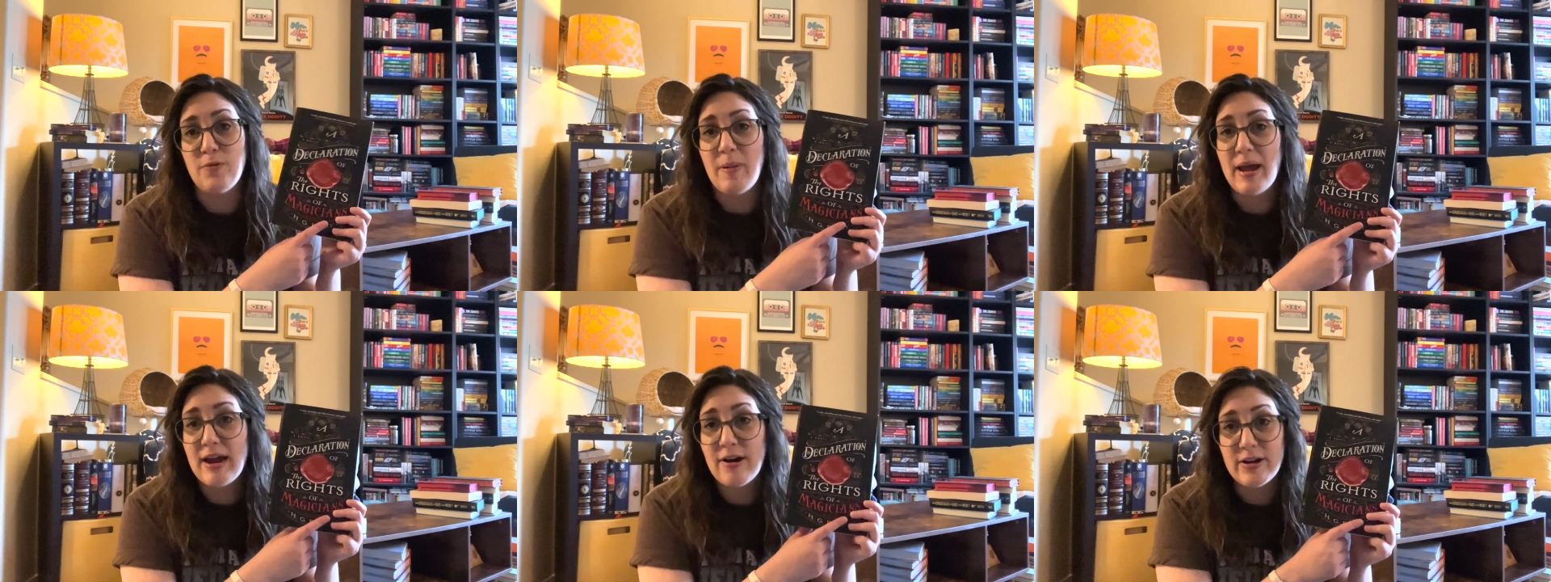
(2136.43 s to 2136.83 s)

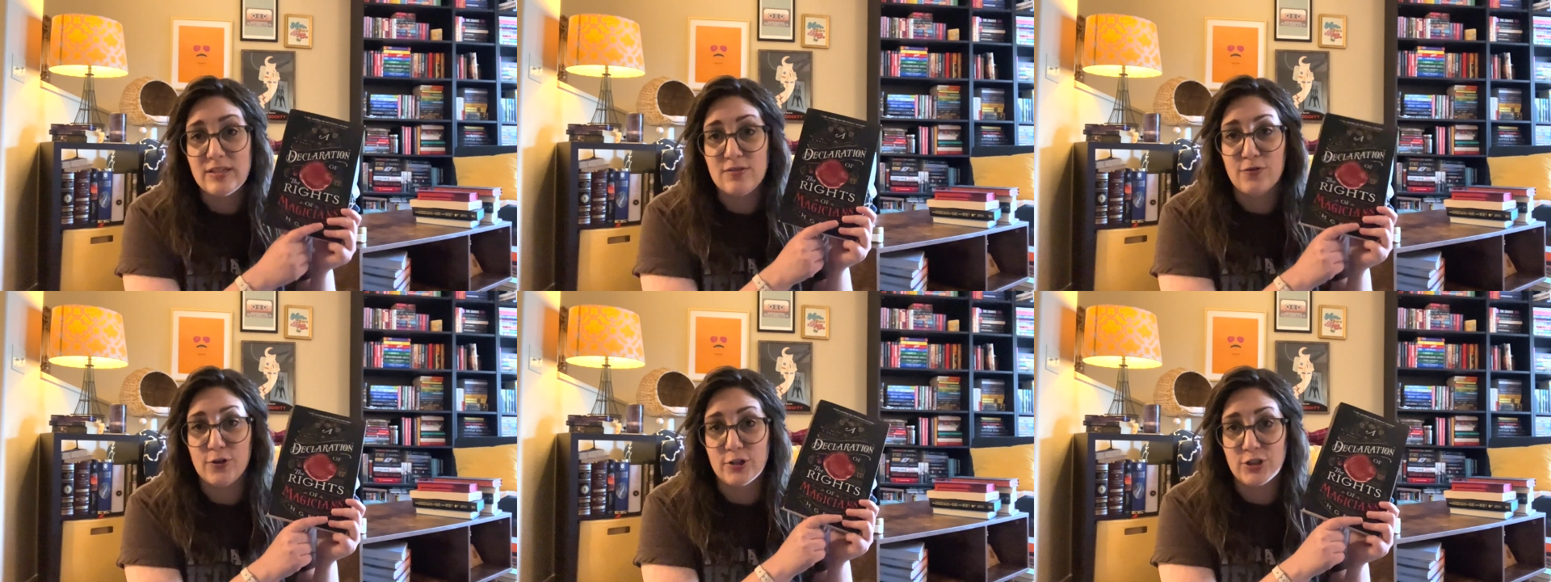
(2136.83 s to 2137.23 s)
Perry's
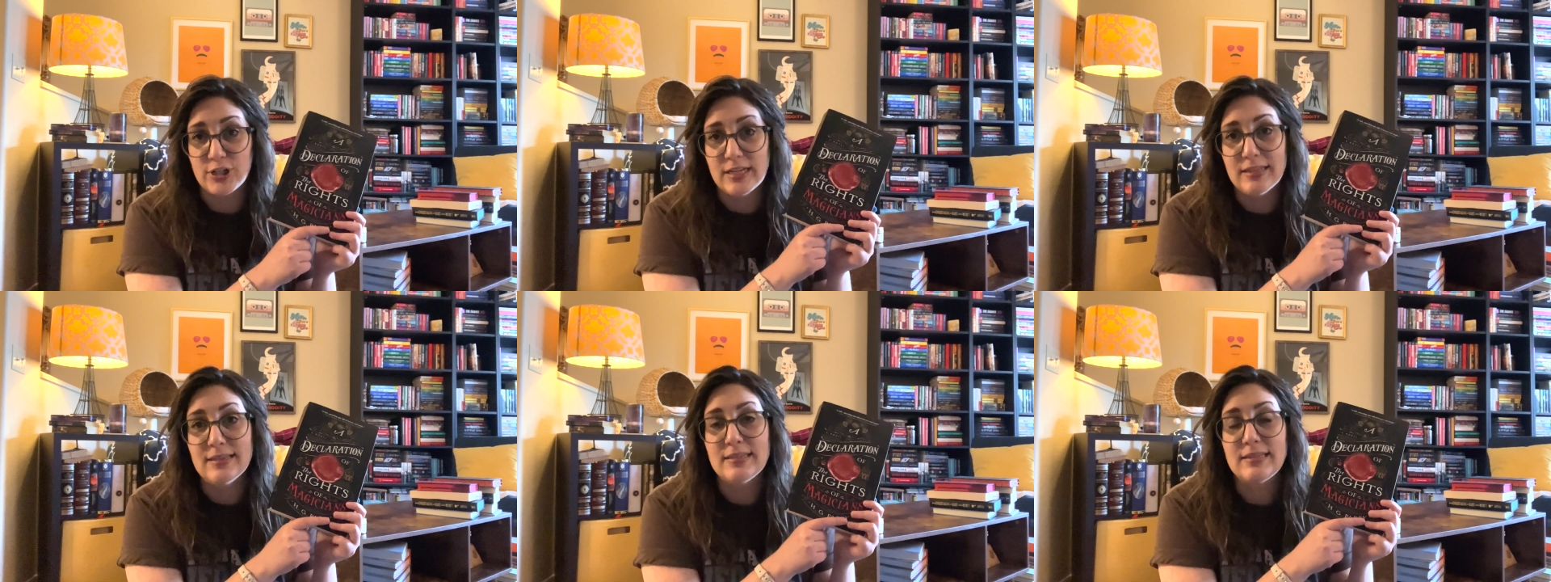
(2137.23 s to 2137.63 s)

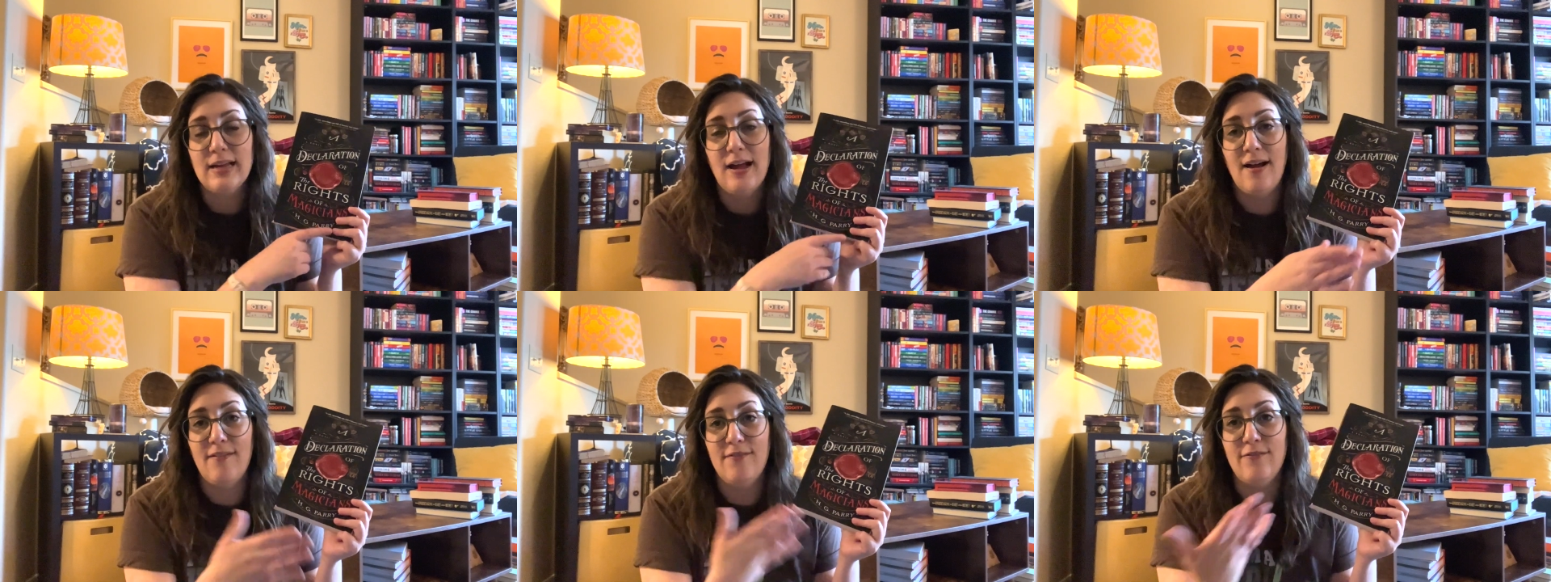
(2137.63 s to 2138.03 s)
versions
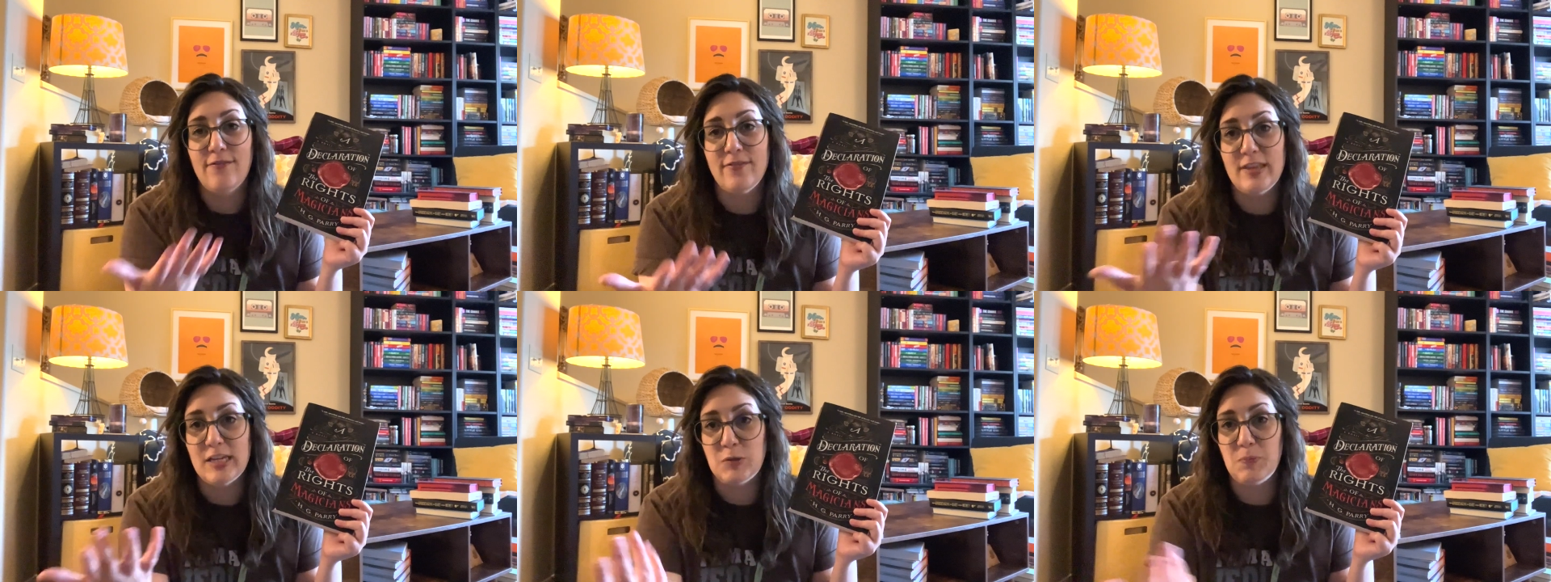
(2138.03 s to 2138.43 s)
of
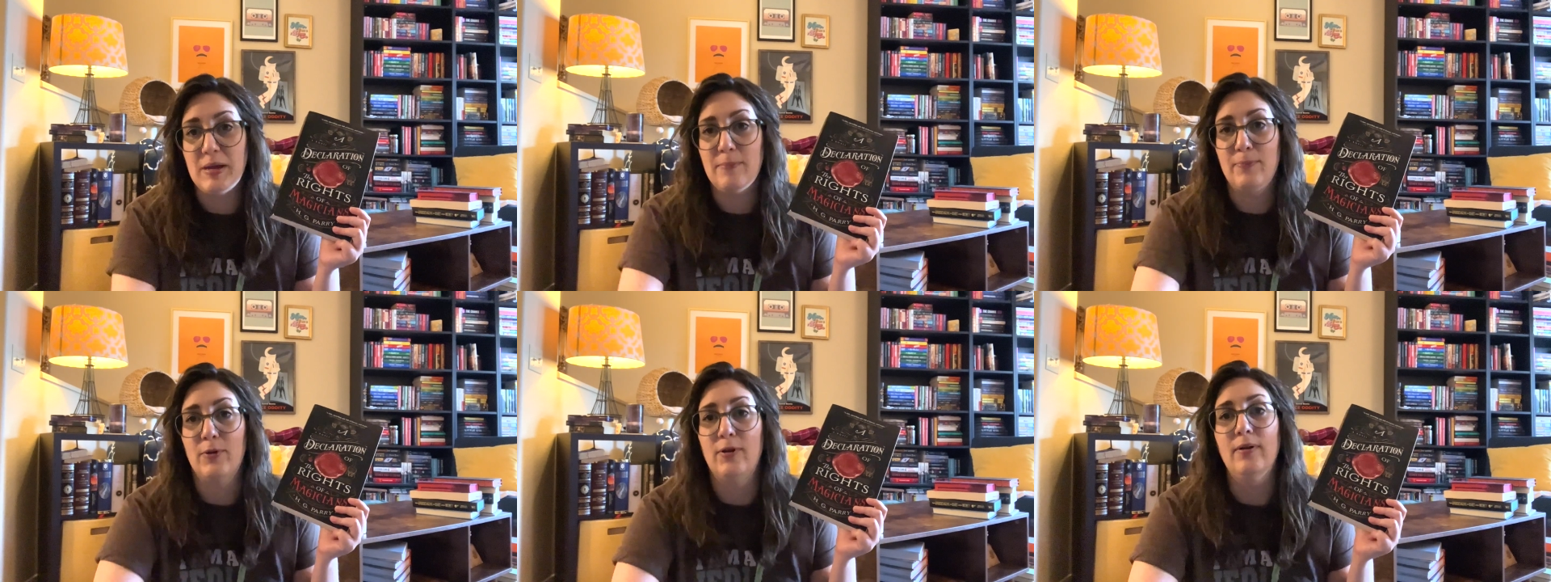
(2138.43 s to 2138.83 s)
these
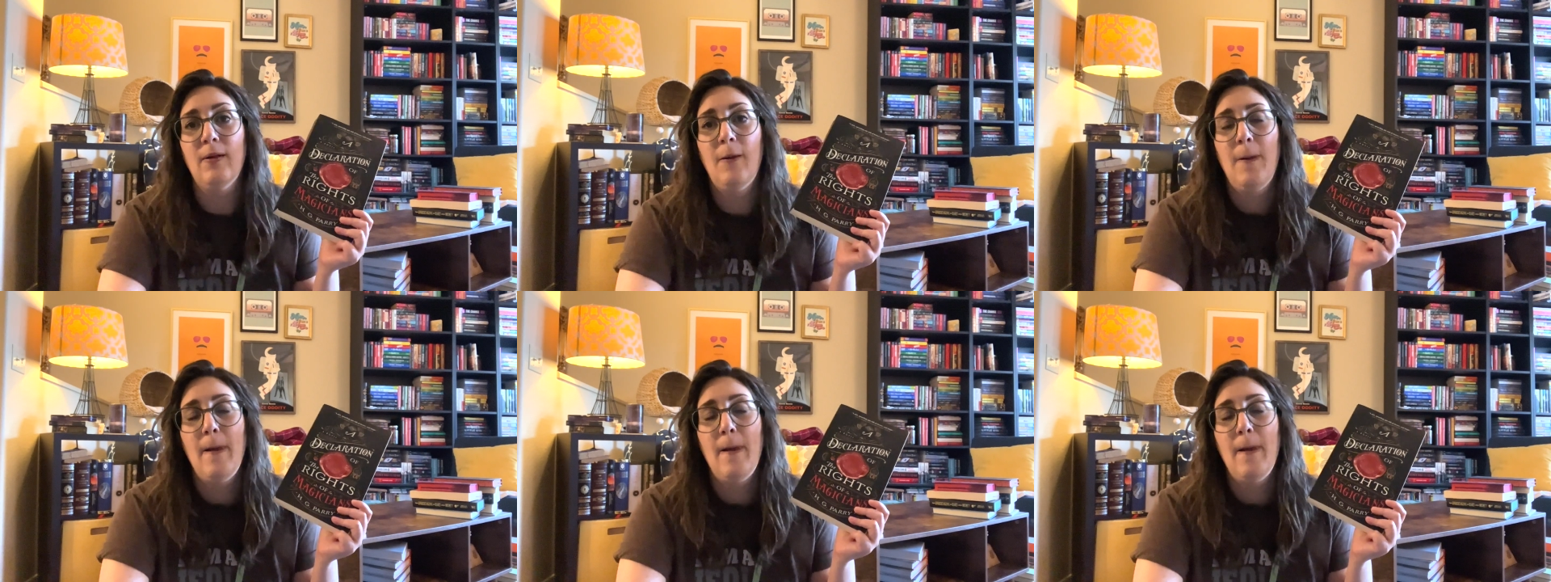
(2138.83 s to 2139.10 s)
people,